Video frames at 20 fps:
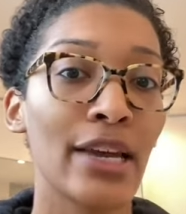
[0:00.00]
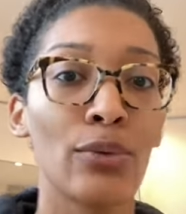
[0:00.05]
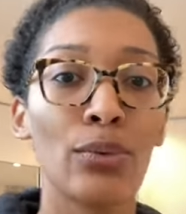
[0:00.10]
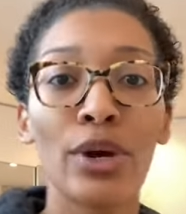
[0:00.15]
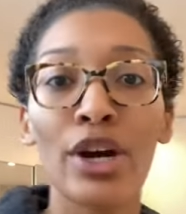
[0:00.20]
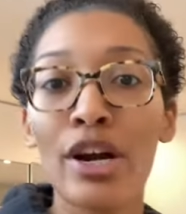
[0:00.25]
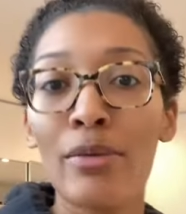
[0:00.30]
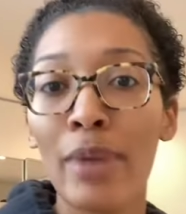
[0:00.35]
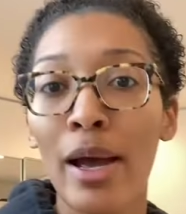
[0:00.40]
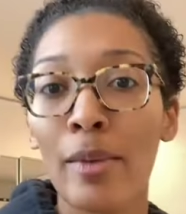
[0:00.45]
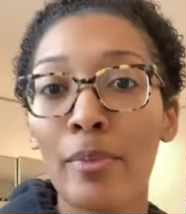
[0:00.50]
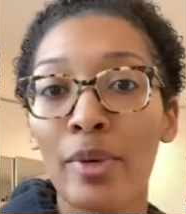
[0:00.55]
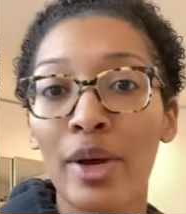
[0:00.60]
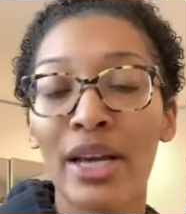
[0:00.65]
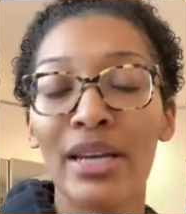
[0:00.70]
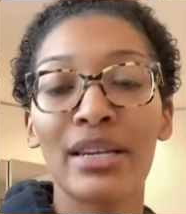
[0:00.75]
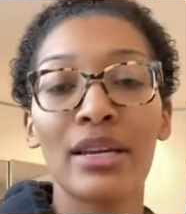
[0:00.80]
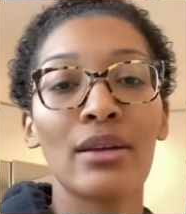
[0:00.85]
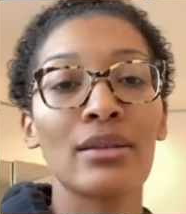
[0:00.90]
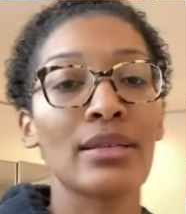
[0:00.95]
Where are my
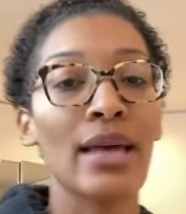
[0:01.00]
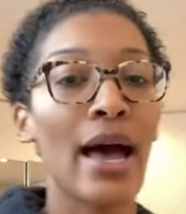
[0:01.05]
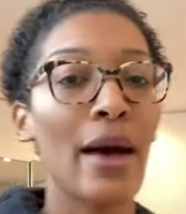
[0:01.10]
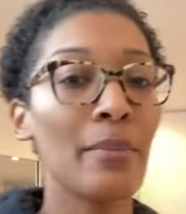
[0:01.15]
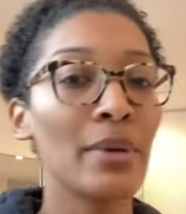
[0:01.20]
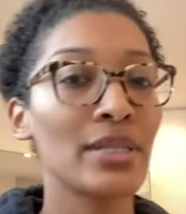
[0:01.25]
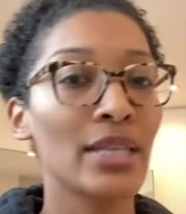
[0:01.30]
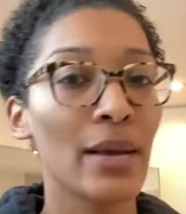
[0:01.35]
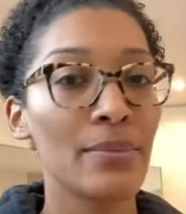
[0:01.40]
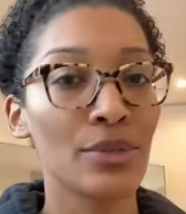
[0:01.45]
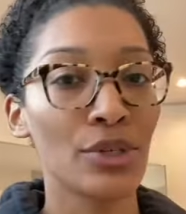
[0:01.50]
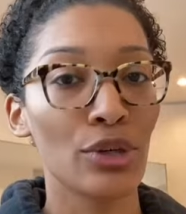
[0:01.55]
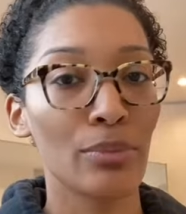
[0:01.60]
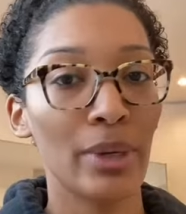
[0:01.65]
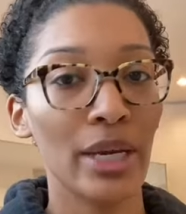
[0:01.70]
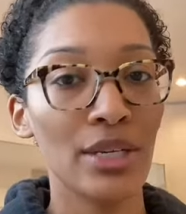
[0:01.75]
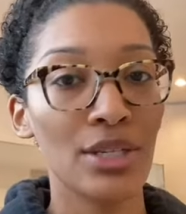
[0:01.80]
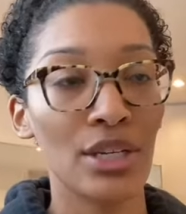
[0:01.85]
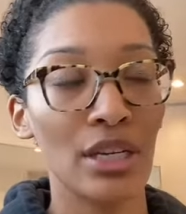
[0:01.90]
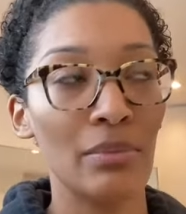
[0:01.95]
brand deals? How many times are you
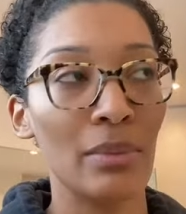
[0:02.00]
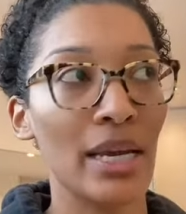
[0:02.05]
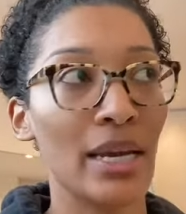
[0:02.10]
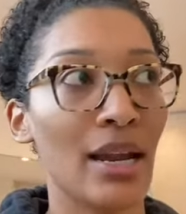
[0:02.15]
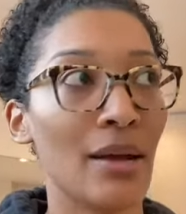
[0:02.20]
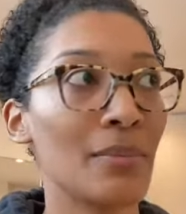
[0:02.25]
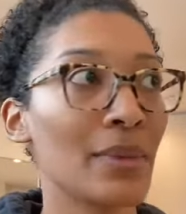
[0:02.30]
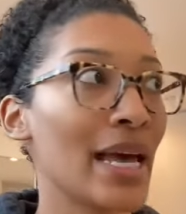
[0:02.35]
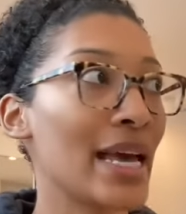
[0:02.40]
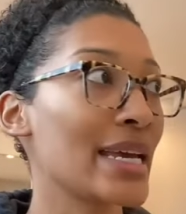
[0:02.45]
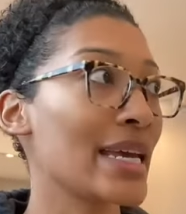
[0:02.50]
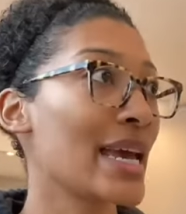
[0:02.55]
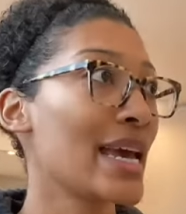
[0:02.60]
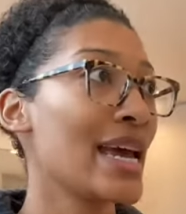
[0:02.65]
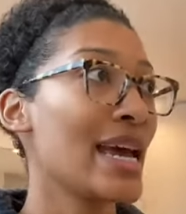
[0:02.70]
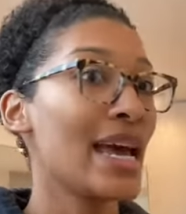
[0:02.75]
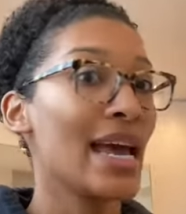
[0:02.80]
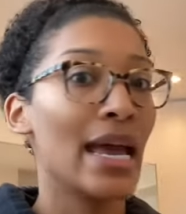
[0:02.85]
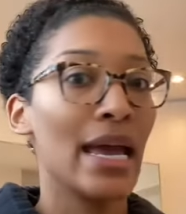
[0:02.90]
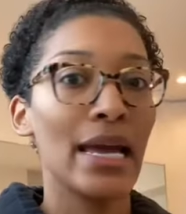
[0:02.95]
pitching me? And I'm like,
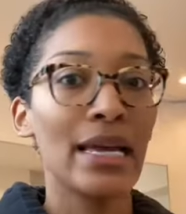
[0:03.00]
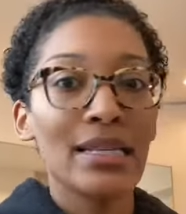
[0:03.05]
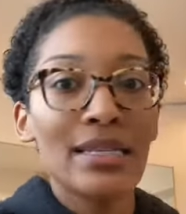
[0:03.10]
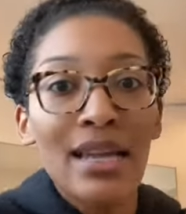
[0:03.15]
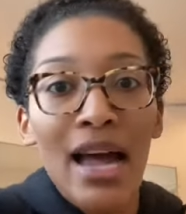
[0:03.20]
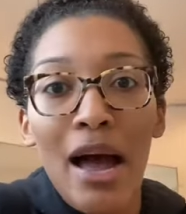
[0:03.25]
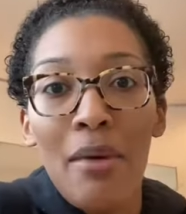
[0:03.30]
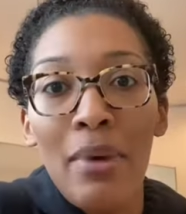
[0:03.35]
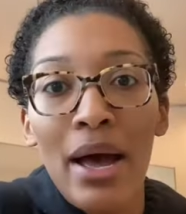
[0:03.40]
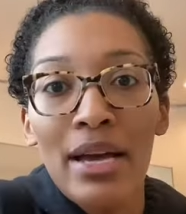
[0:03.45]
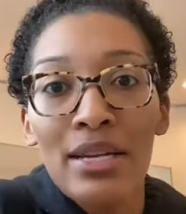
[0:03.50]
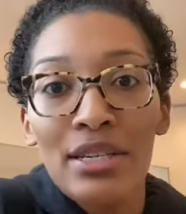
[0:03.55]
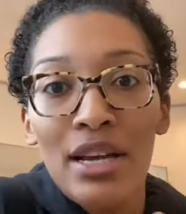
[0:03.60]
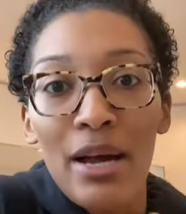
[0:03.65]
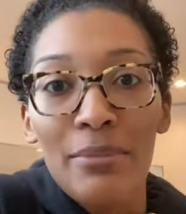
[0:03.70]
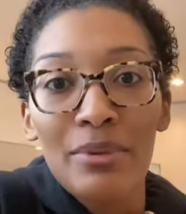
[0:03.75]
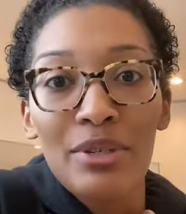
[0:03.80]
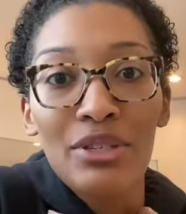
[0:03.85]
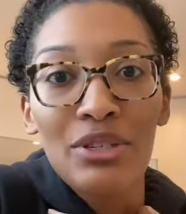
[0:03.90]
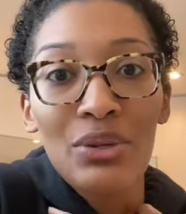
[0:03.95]
it's not my
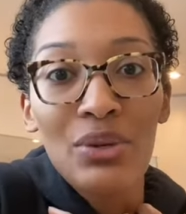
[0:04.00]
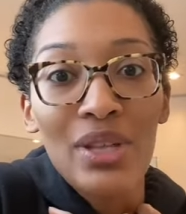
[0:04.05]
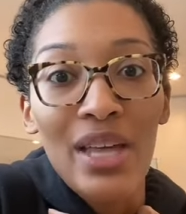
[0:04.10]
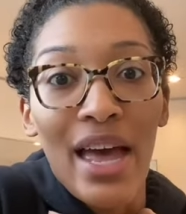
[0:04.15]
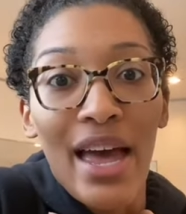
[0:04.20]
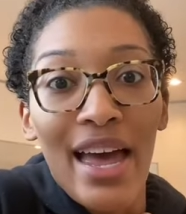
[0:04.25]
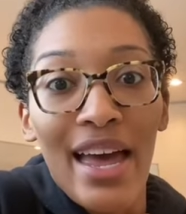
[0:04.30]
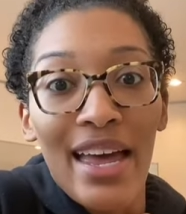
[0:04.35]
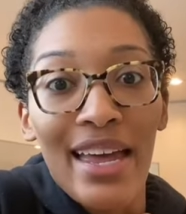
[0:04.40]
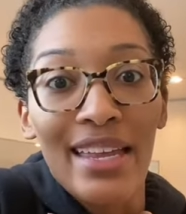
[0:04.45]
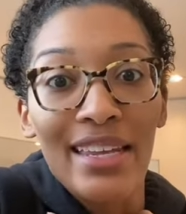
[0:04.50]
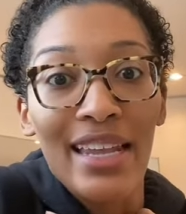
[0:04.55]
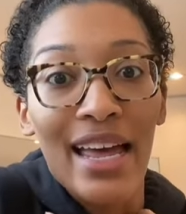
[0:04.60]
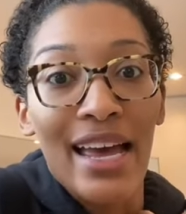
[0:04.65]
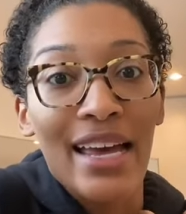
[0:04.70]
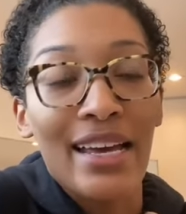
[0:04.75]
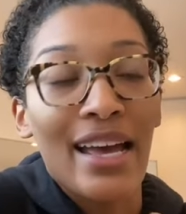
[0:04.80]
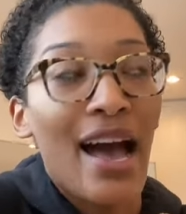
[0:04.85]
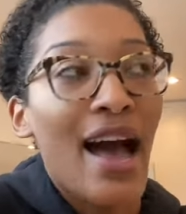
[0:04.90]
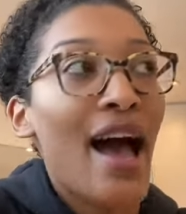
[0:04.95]
job to do that.
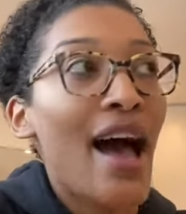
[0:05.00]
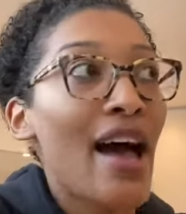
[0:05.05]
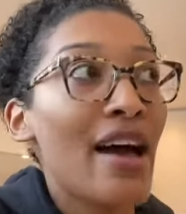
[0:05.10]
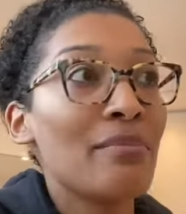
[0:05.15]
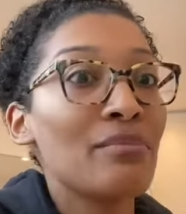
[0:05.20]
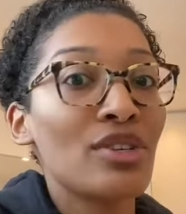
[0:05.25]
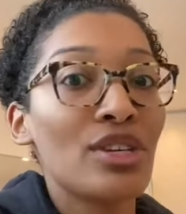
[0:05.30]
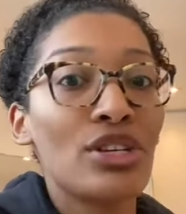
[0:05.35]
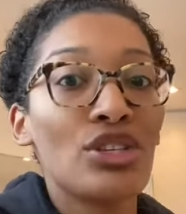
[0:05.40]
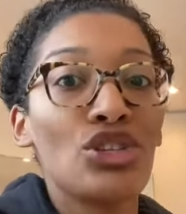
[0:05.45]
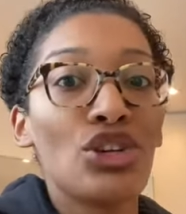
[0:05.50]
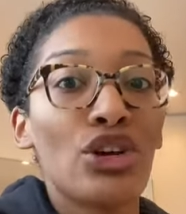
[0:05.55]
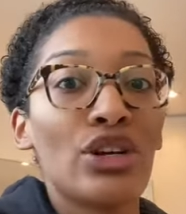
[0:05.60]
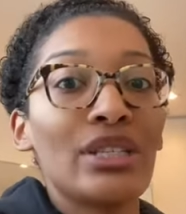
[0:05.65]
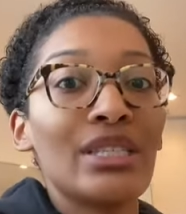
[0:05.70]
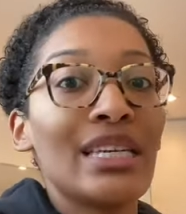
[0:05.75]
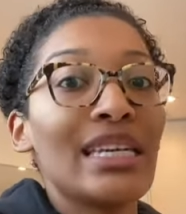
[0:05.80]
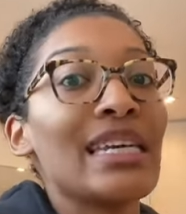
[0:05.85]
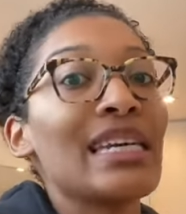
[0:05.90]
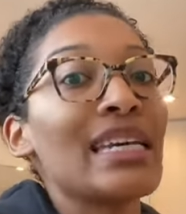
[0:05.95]
Like, I'm just your
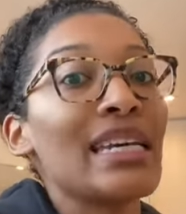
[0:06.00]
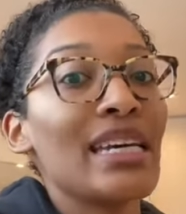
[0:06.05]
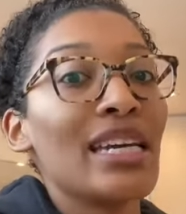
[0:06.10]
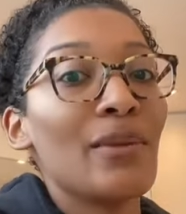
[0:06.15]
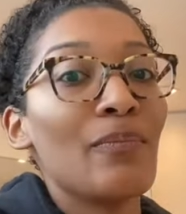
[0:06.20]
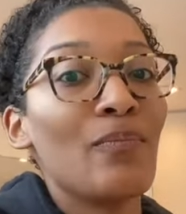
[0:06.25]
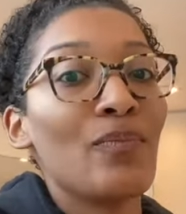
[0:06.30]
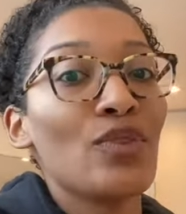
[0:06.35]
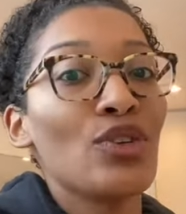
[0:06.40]
team.